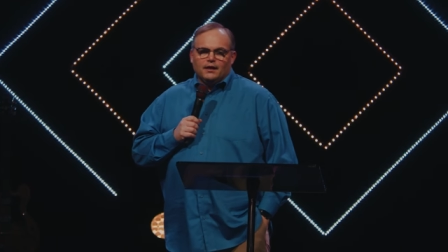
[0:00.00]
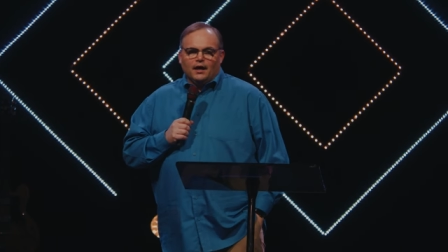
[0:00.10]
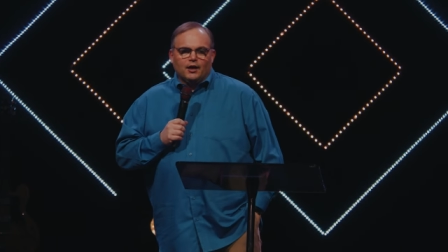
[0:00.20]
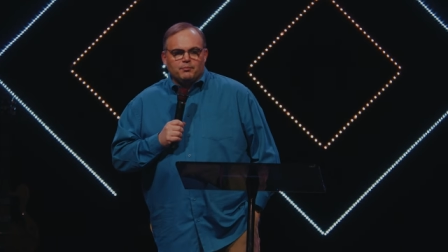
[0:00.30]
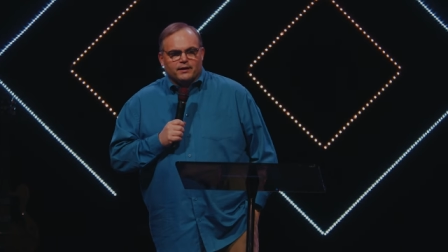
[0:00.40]

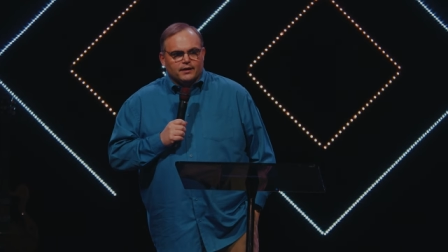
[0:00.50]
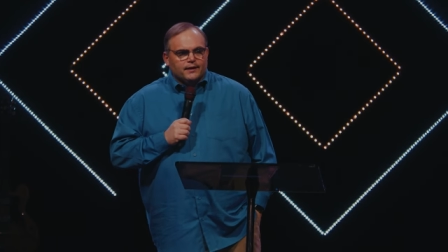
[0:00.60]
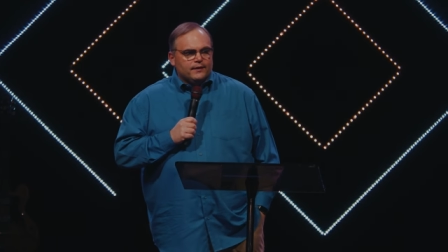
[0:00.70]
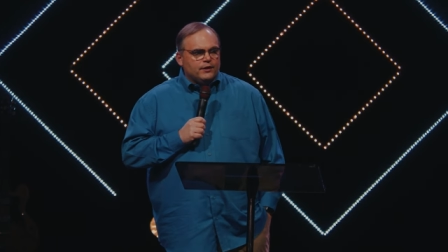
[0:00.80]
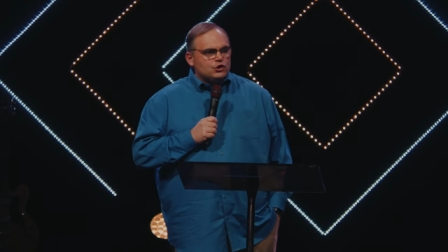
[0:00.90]
uh, but
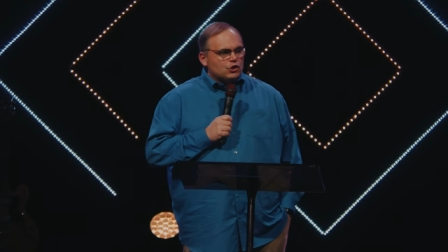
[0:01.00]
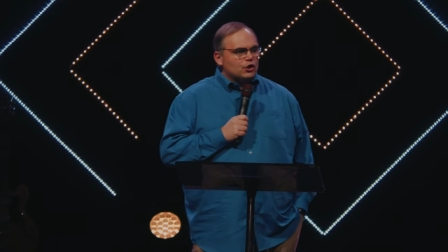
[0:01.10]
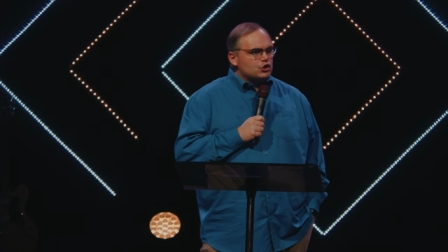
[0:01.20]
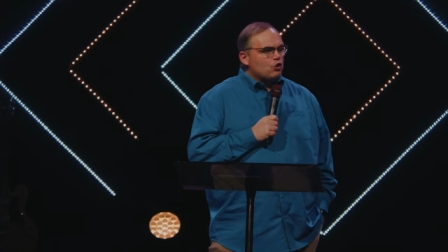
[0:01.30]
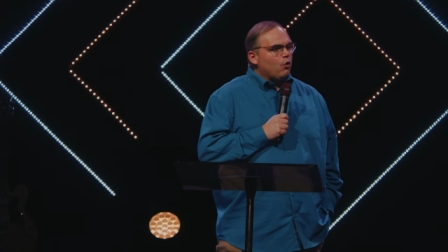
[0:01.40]
the
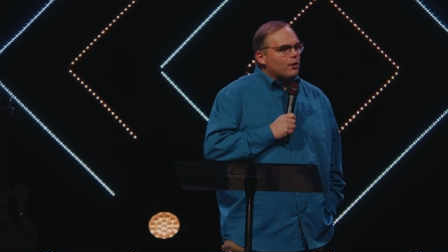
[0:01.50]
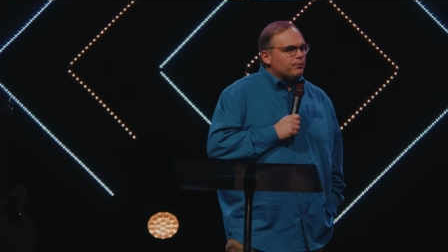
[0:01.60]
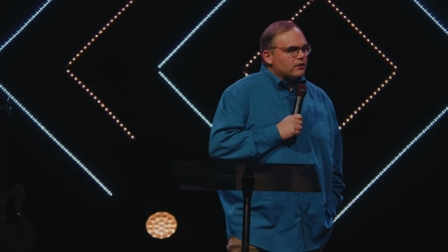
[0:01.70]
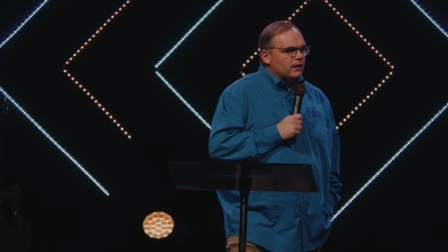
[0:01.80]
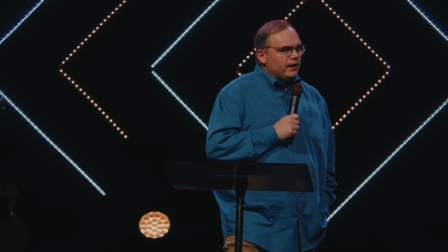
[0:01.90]
church
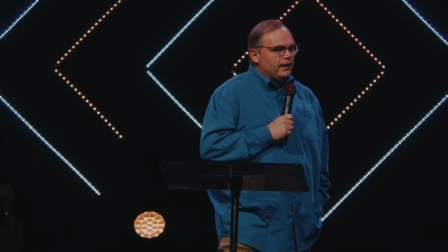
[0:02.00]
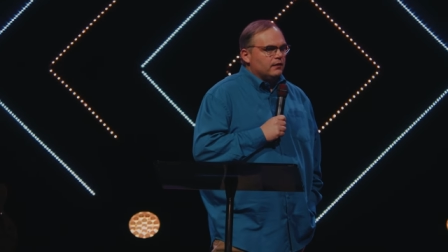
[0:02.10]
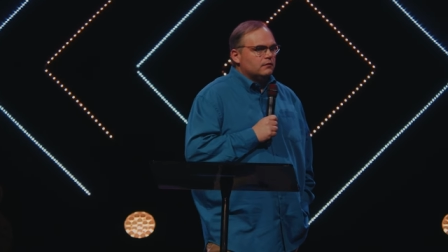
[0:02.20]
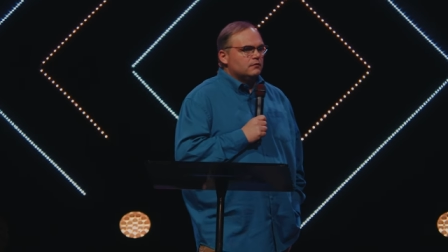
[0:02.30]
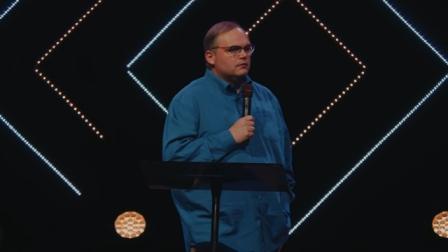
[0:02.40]
corporately
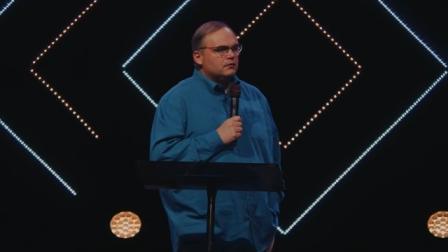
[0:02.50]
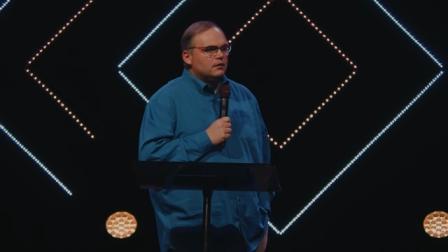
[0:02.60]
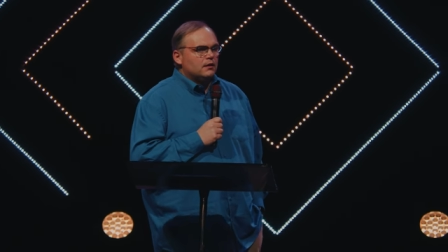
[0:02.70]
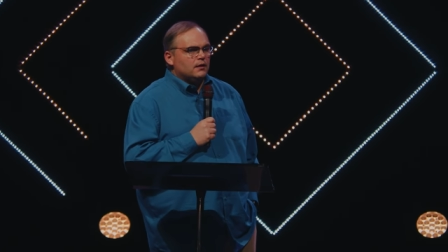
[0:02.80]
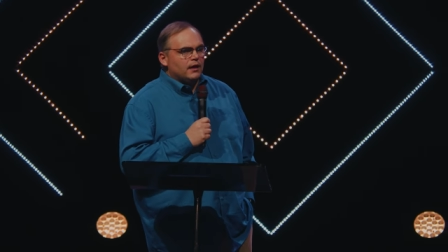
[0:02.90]

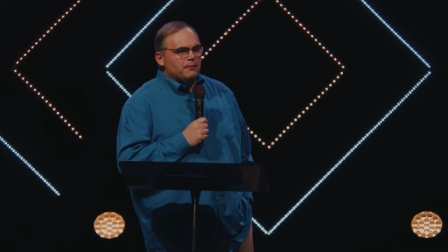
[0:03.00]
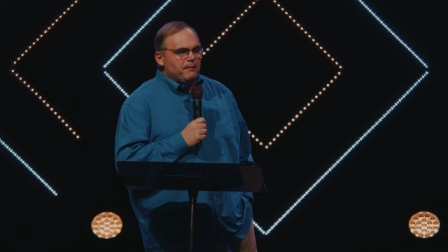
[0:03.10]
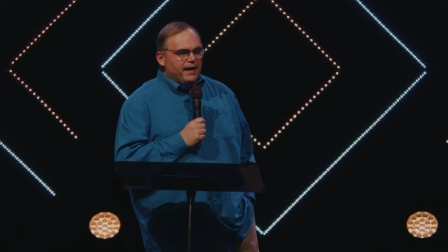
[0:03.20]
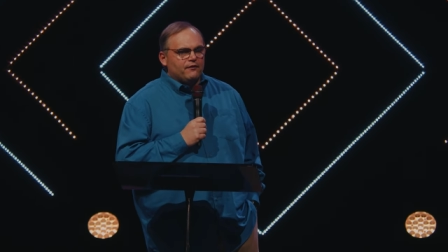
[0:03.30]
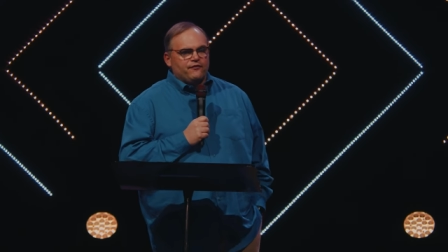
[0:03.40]
and
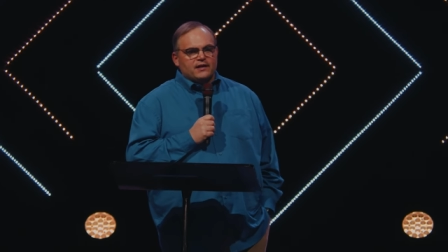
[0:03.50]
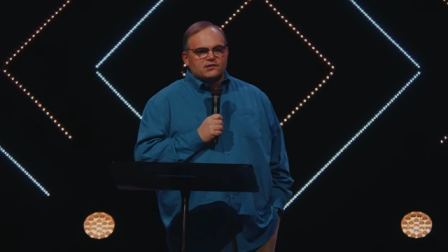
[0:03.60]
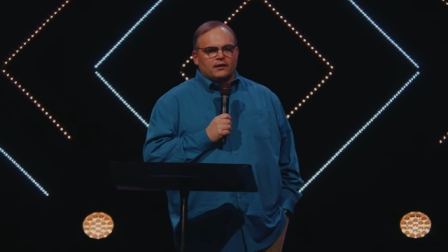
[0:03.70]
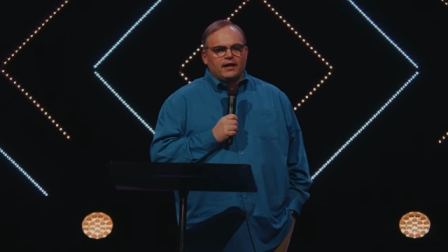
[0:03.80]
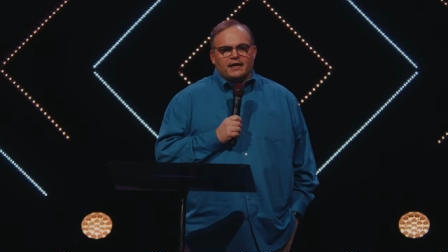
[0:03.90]

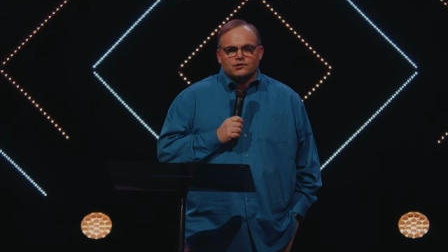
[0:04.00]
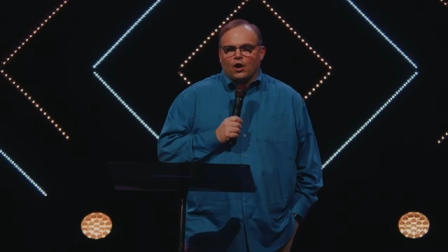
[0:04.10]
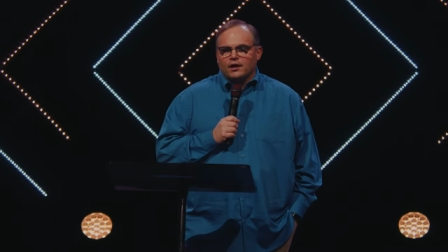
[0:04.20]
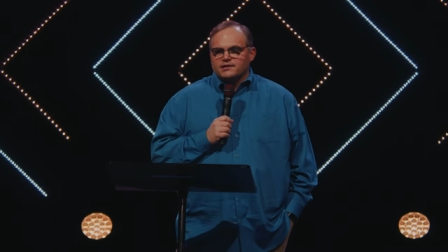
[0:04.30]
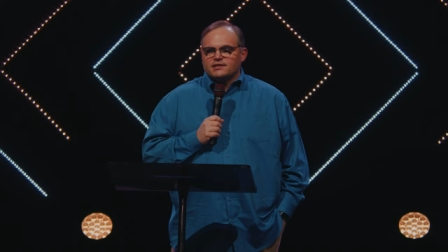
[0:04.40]
manifestly has
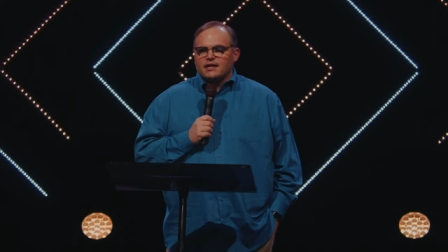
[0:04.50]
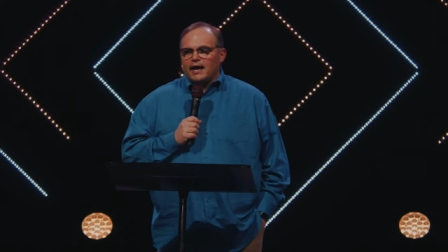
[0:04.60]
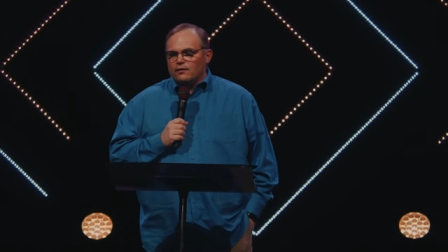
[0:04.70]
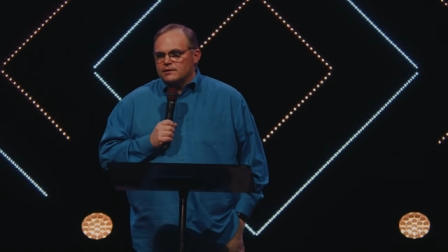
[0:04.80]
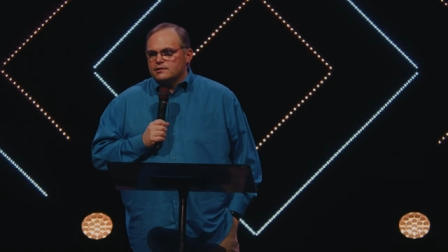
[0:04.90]
gone
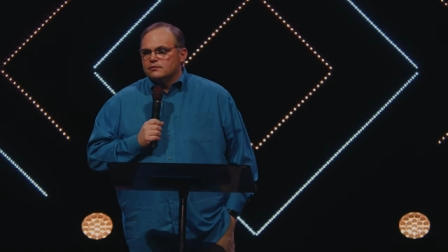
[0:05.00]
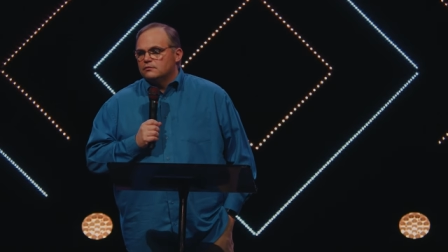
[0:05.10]
silent